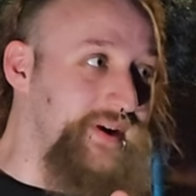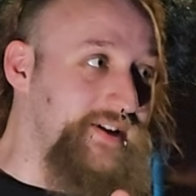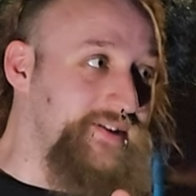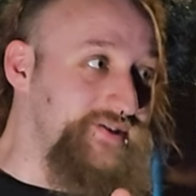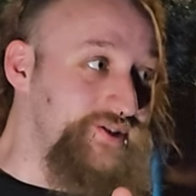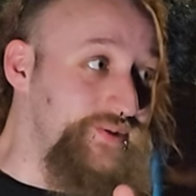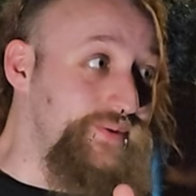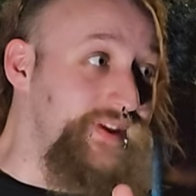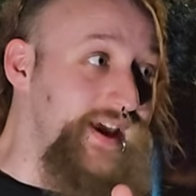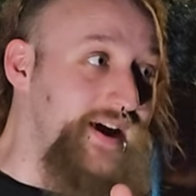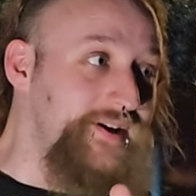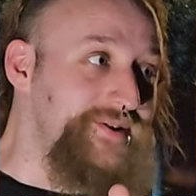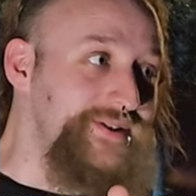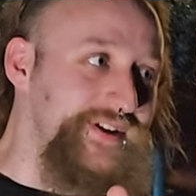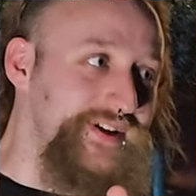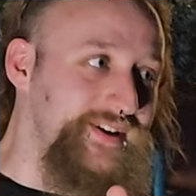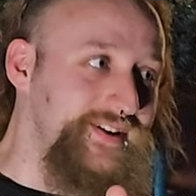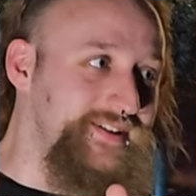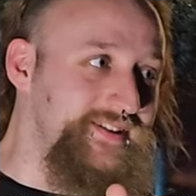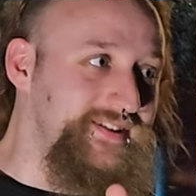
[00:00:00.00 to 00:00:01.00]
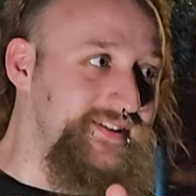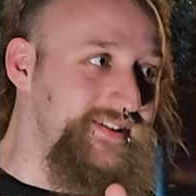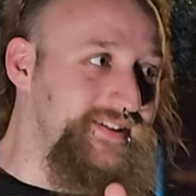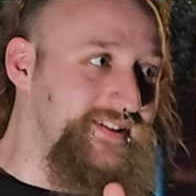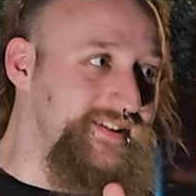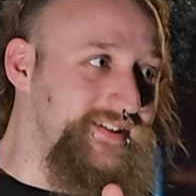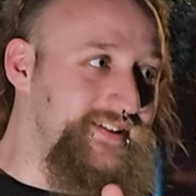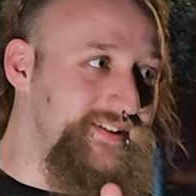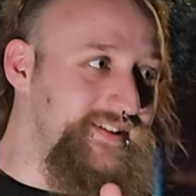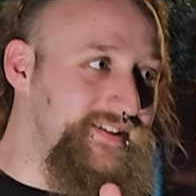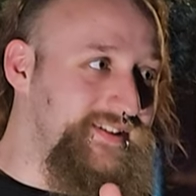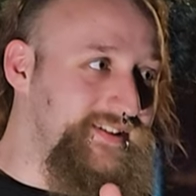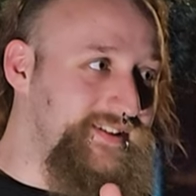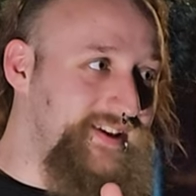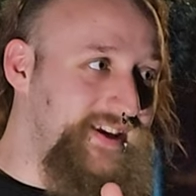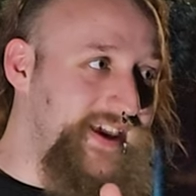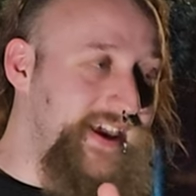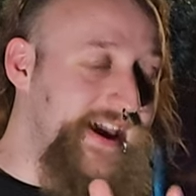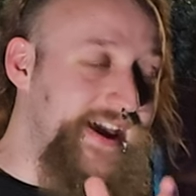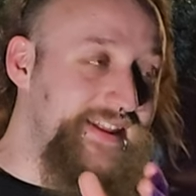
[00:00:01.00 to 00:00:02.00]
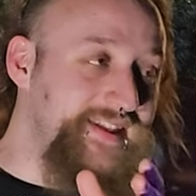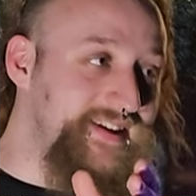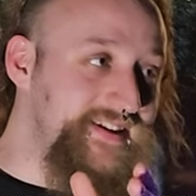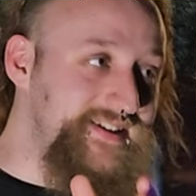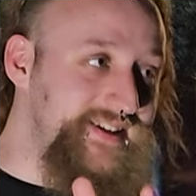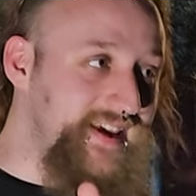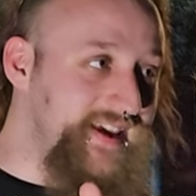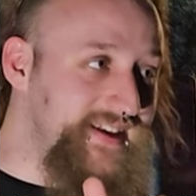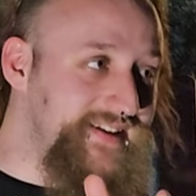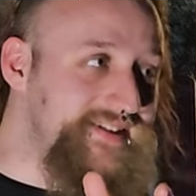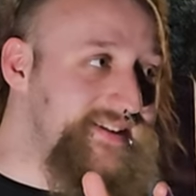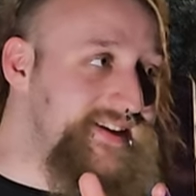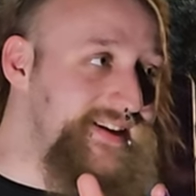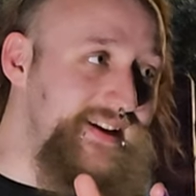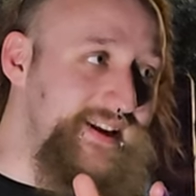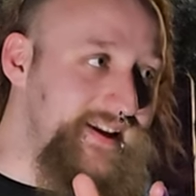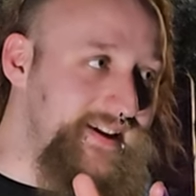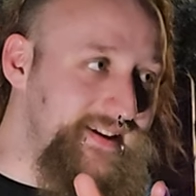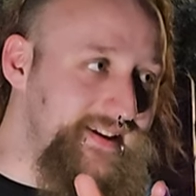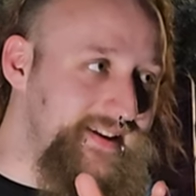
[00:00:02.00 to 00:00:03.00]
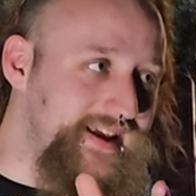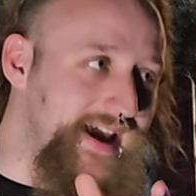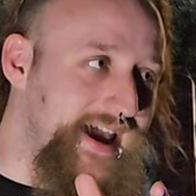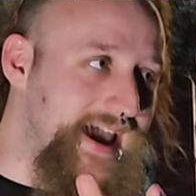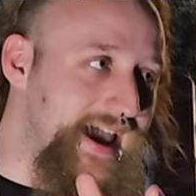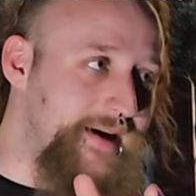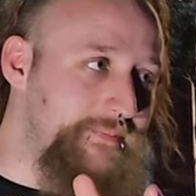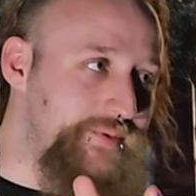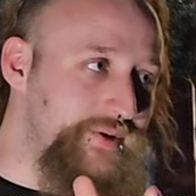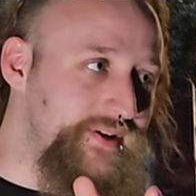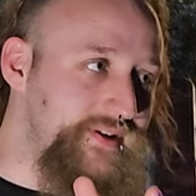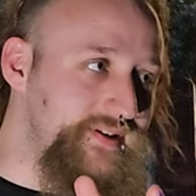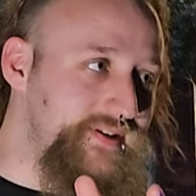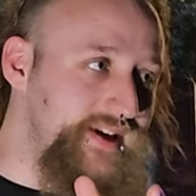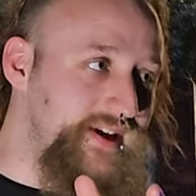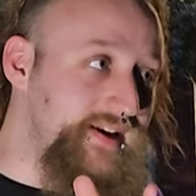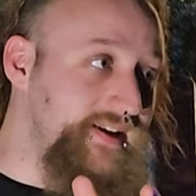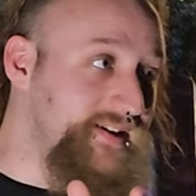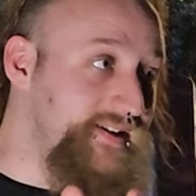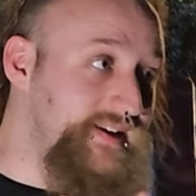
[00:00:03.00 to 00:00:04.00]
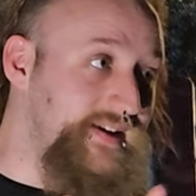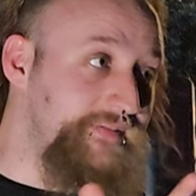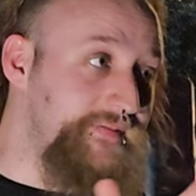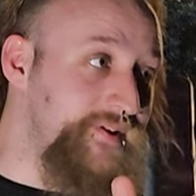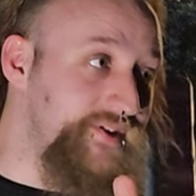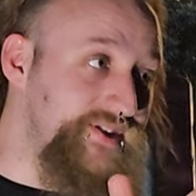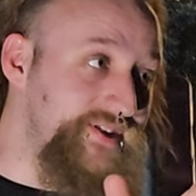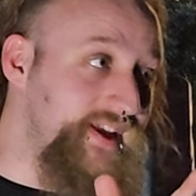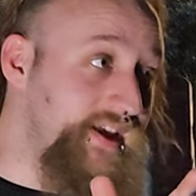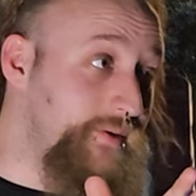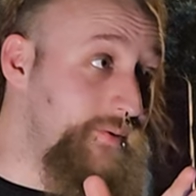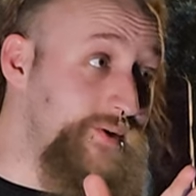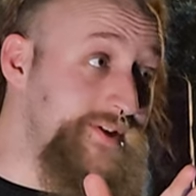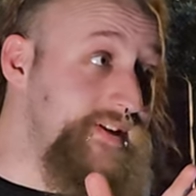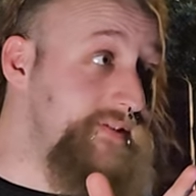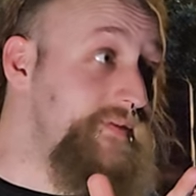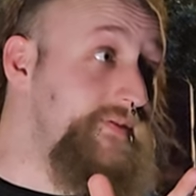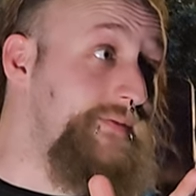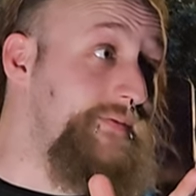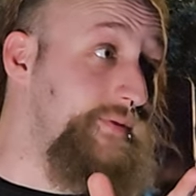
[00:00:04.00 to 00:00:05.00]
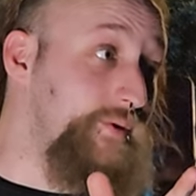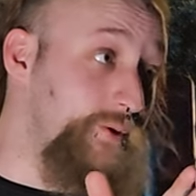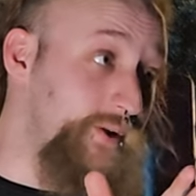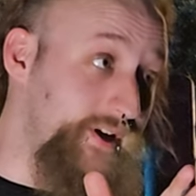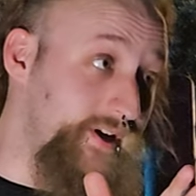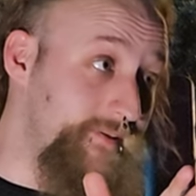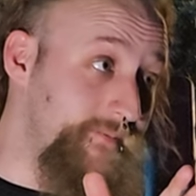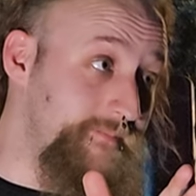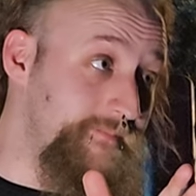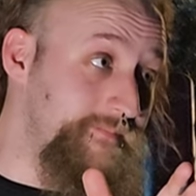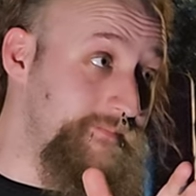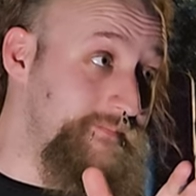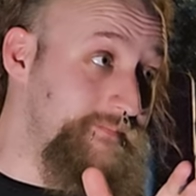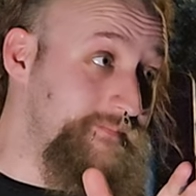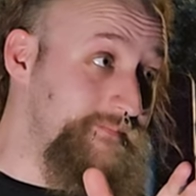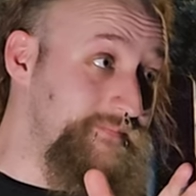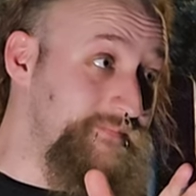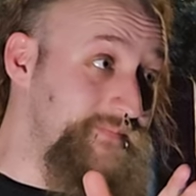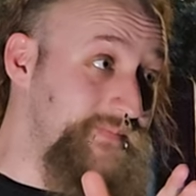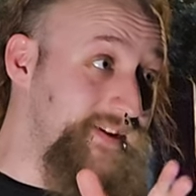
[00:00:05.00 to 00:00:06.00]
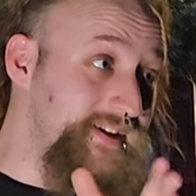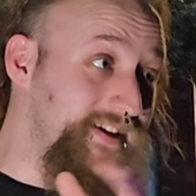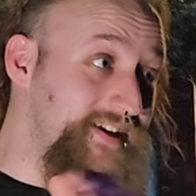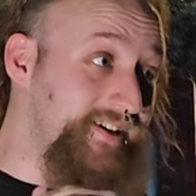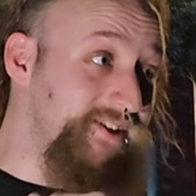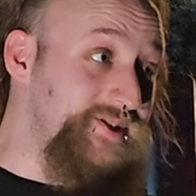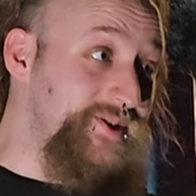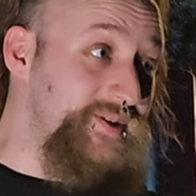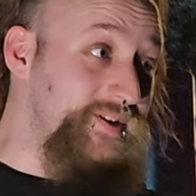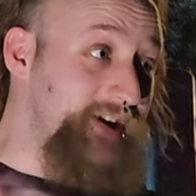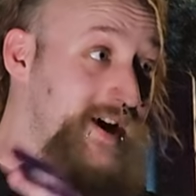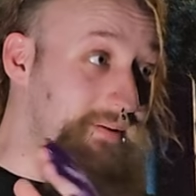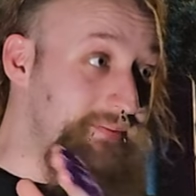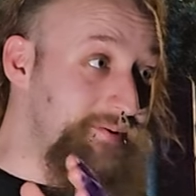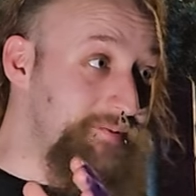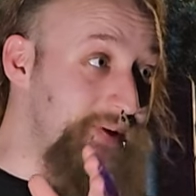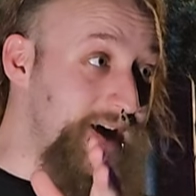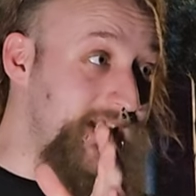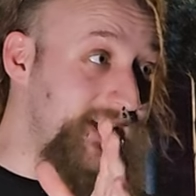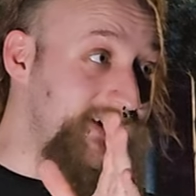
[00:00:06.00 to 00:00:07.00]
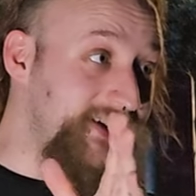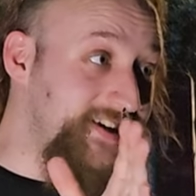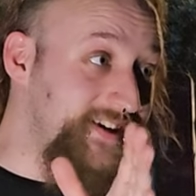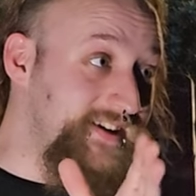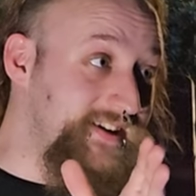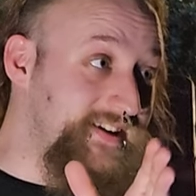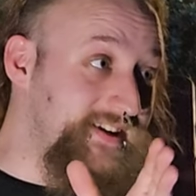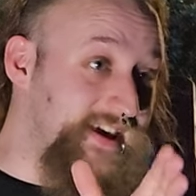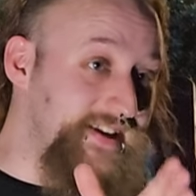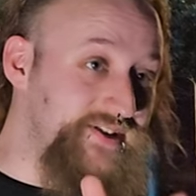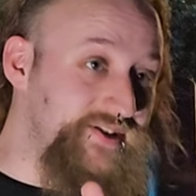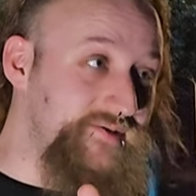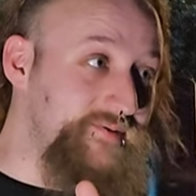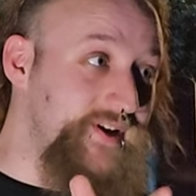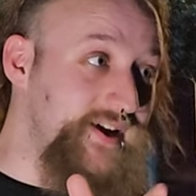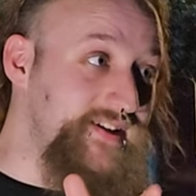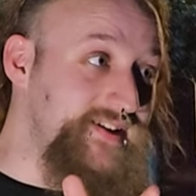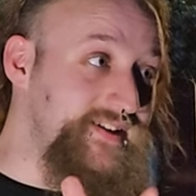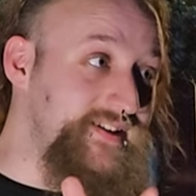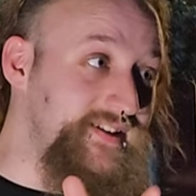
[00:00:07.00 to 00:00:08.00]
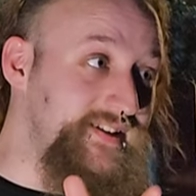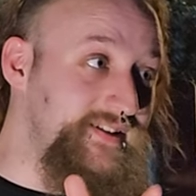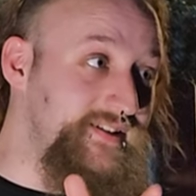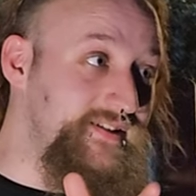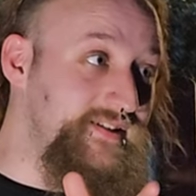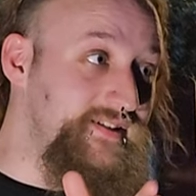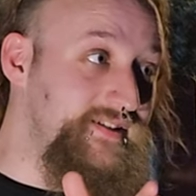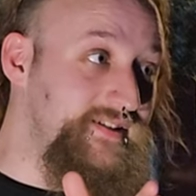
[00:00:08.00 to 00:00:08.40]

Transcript: about two thousand, he had this incident that happened in a different state. It wasn't even Florida. So he comes back, gets arrested,